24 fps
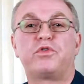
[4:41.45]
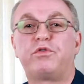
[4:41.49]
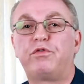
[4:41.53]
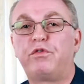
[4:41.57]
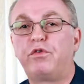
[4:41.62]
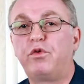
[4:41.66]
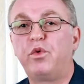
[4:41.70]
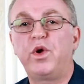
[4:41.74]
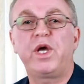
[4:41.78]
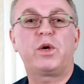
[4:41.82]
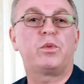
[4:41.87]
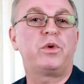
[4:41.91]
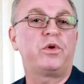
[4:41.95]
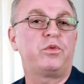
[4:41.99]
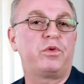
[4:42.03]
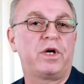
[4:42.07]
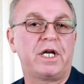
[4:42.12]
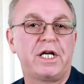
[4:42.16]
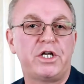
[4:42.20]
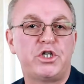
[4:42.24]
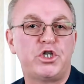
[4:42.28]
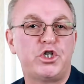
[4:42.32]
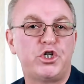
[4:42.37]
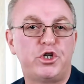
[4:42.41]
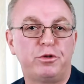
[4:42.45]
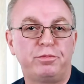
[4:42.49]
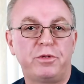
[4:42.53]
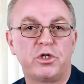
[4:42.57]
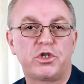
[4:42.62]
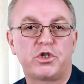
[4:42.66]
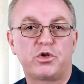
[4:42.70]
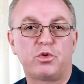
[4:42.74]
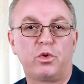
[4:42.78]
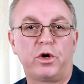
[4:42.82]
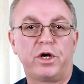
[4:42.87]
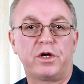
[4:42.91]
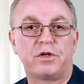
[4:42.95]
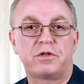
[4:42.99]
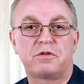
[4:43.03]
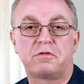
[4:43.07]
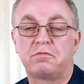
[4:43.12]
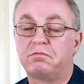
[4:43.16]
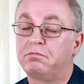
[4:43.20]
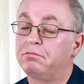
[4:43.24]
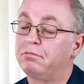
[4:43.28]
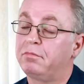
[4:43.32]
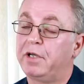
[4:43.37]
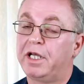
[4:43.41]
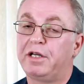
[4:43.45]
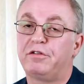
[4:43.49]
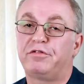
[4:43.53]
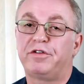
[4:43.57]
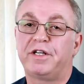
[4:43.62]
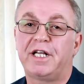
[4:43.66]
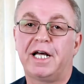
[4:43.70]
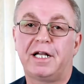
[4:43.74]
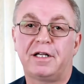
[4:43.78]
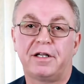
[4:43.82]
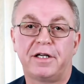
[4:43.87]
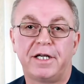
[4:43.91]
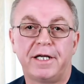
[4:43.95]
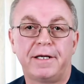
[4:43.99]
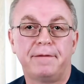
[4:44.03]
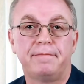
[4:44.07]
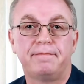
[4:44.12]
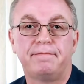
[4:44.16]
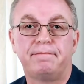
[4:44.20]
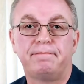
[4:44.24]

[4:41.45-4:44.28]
frequent relationship destroyers, infidelity.